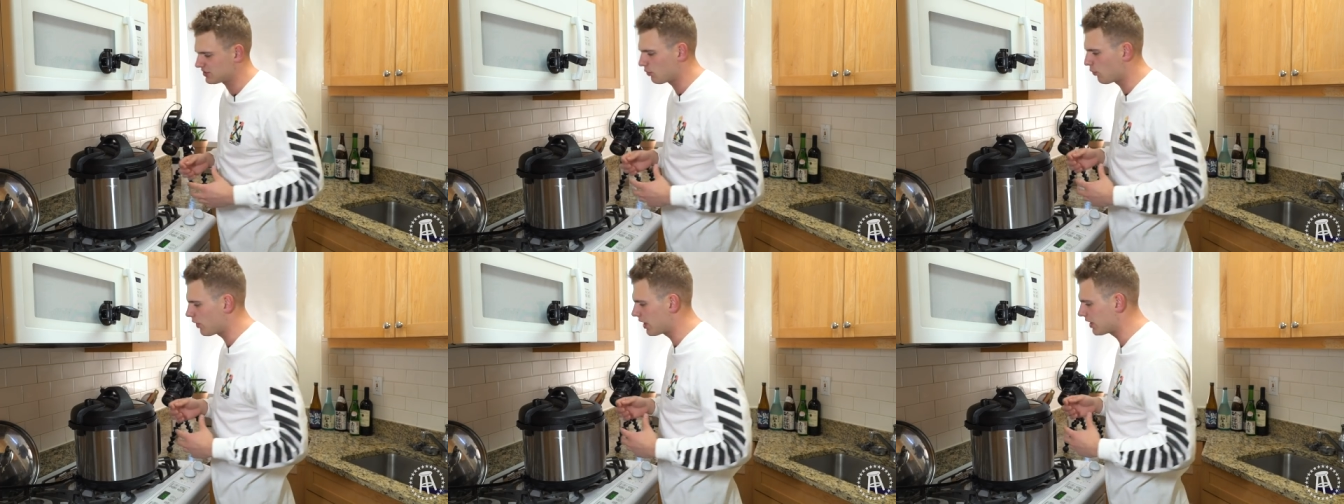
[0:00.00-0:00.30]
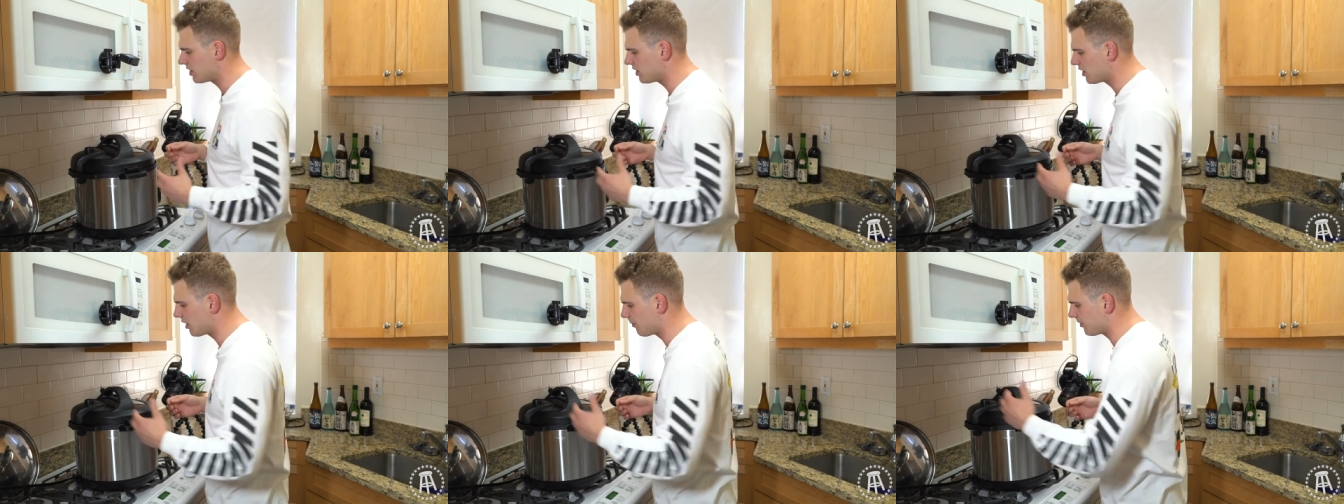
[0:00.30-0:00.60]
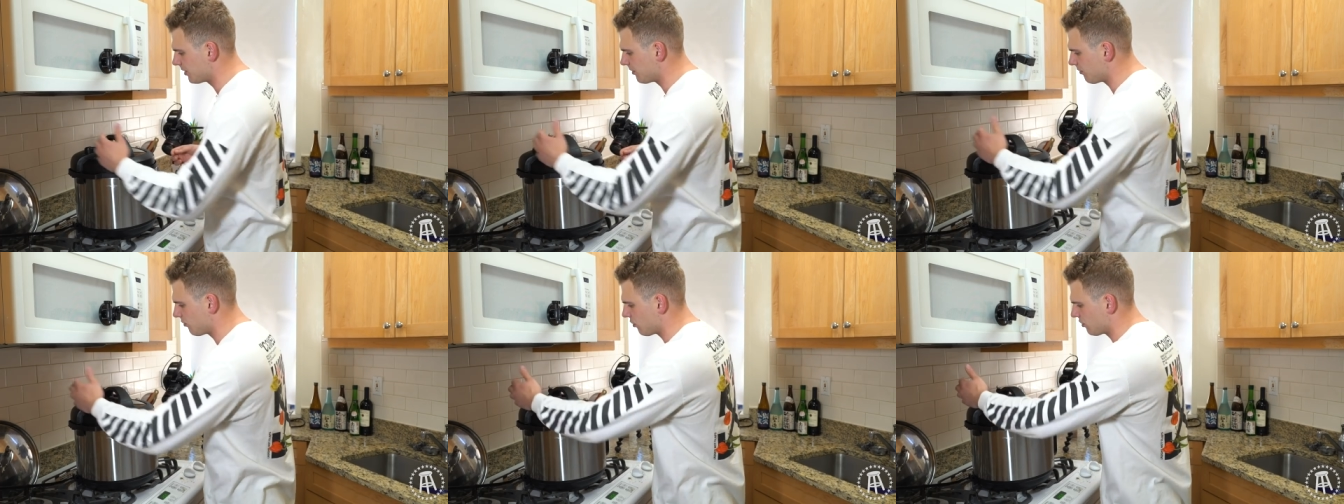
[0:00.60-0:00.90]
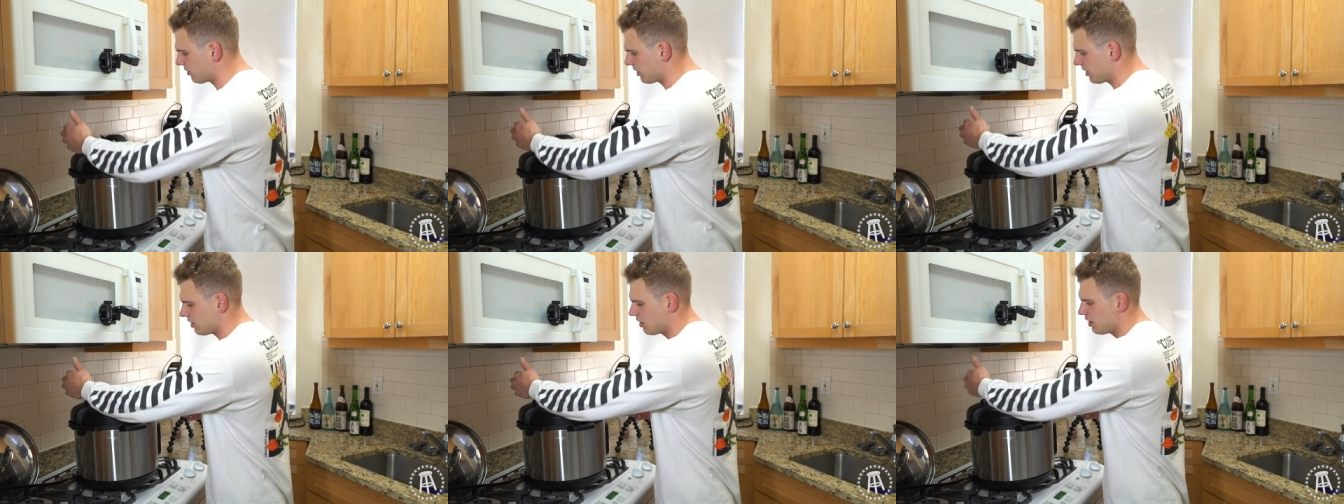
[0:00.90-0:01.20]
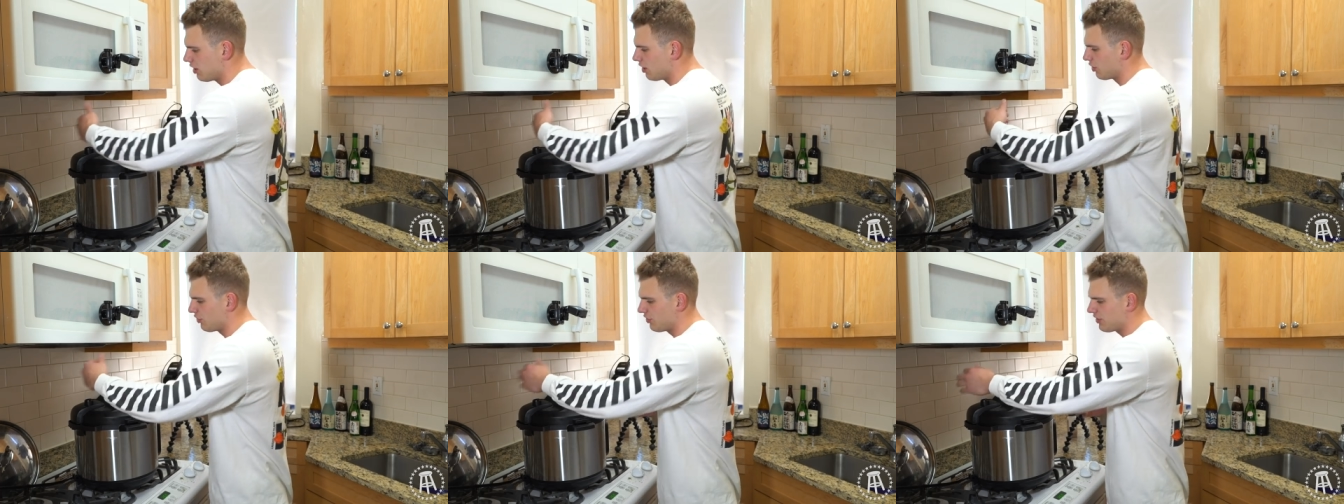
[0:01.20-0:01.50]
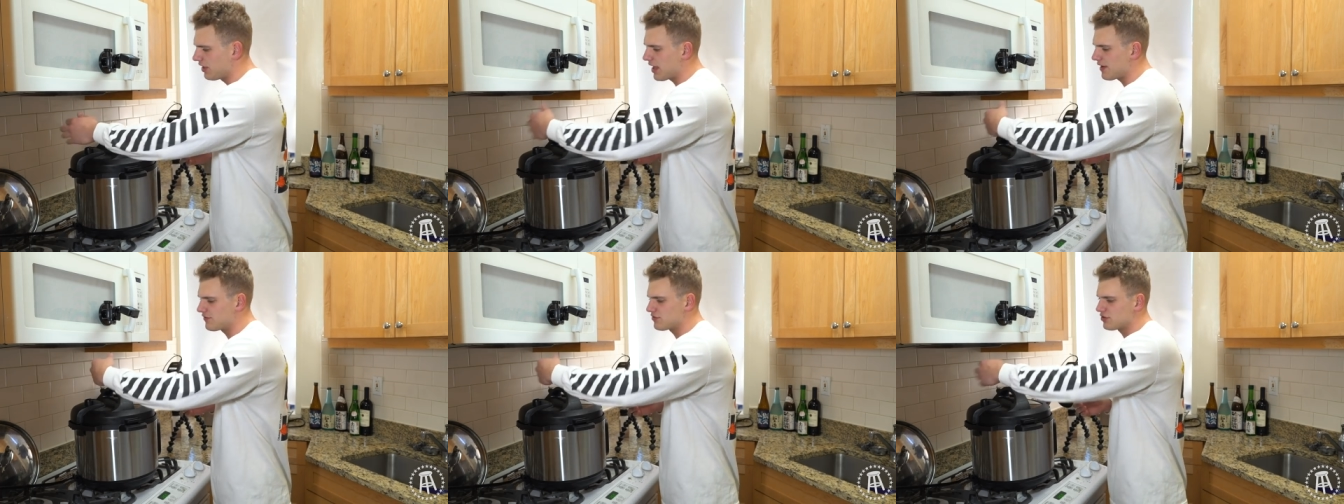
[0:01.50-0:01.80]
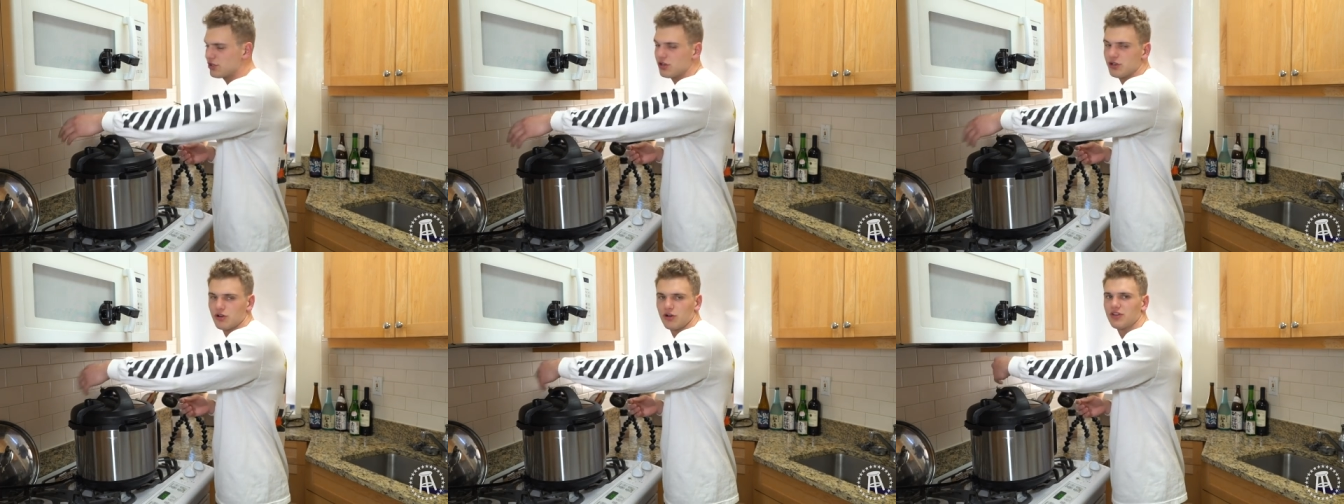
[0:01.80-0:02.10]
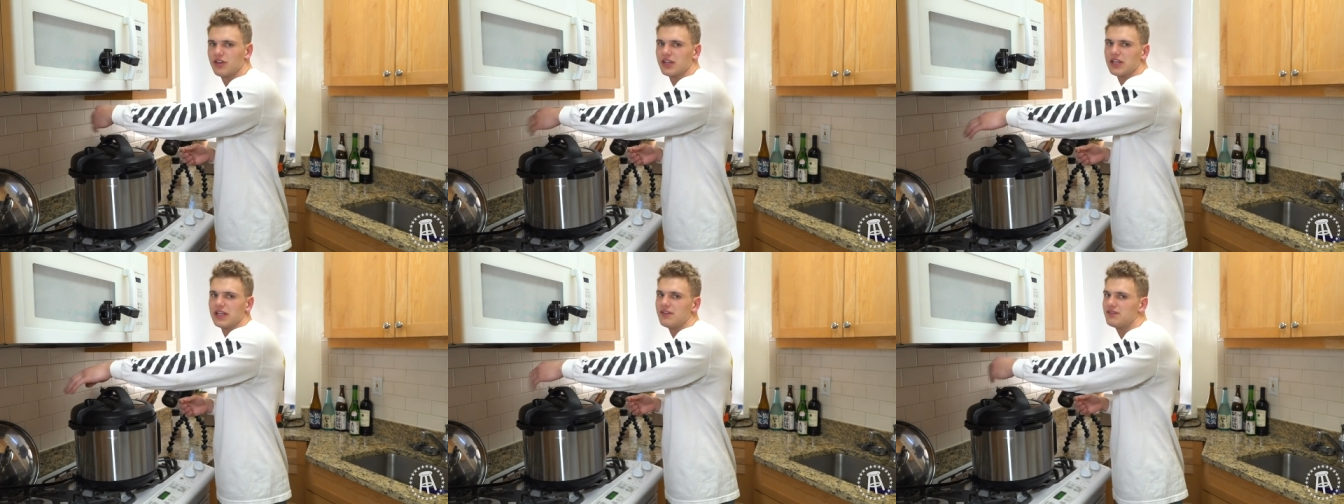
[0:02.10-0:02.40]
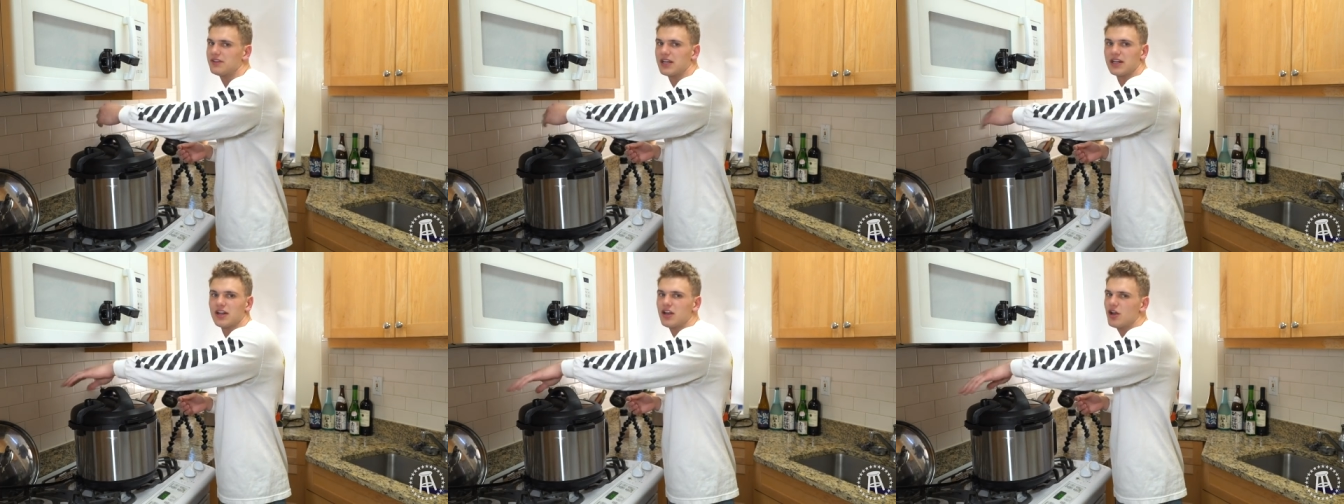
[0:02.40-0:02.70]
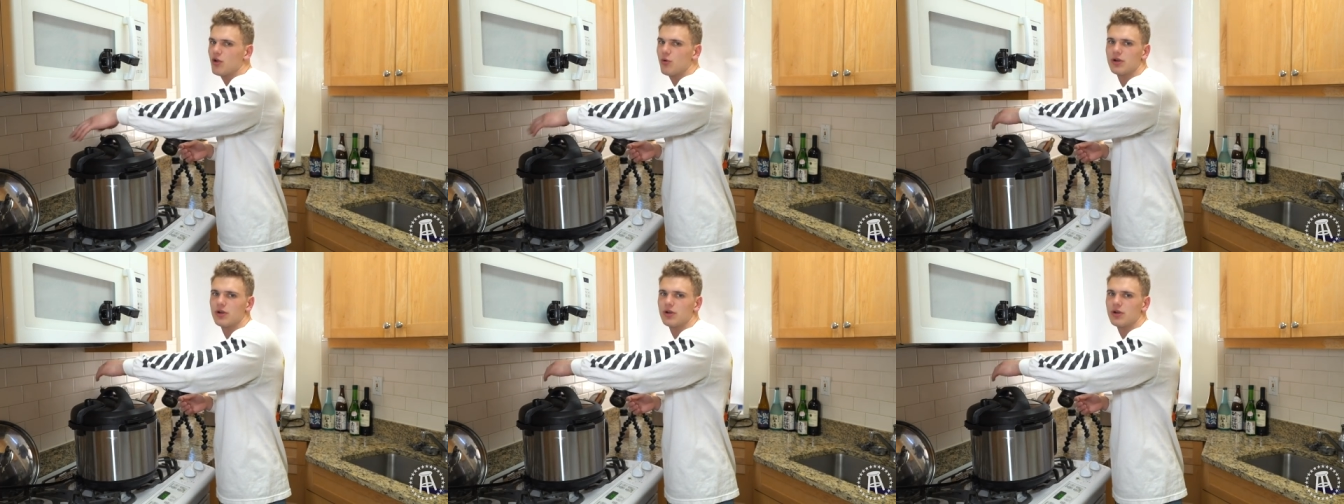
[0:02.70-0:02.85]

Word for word: to wake you up in the morning or the afternoon or the evening.